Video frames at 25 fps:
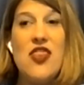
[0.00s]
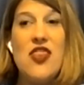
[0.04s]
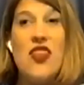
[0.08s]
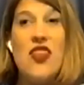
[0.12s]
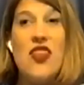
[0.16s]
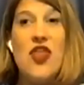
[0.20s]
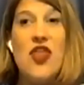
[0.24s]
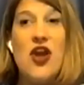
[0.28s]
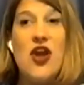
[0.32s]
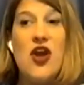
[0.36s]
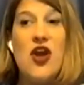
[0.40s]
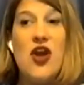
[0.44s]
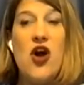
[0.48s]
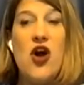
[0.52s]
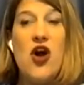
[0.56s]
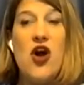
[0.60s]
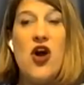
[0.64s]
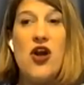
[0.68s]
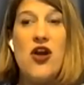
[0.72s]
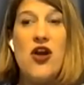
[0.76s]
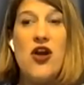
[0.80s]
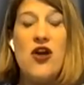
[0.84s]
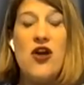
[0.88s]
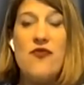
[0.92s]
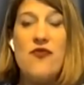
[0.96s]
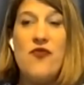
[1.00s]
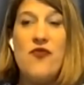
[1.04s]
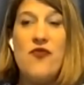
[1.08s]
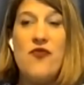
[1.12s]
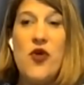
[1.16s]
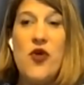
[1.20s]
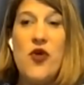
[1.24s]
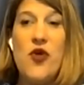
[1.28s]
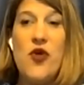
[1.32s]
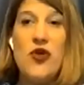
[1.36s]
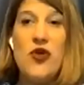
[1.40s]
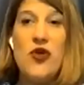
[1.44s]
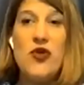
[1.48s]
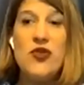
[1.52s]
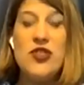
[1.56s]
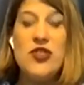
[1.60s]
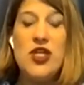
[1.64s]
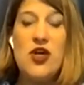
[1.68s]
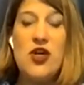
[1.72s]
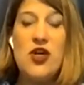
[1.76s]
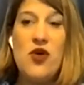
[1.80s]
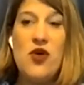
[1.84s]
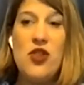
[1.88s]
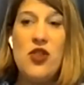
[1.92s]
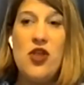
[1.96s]
there are photos that
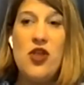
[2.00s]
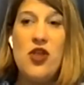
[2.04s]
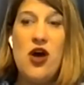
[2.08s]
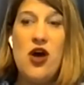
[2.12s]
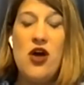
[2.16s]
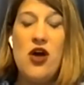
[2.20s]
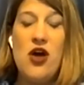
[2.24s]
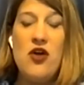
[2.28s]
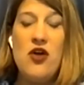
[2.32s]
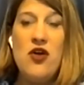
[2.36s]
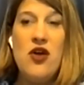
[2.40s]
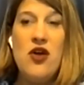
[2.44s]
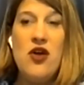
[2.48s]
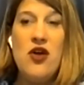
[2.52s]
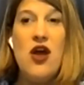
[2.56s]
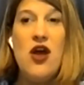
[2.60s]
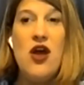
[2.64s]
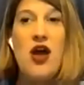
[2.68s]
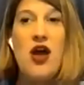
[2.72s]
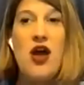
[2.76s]
go along um,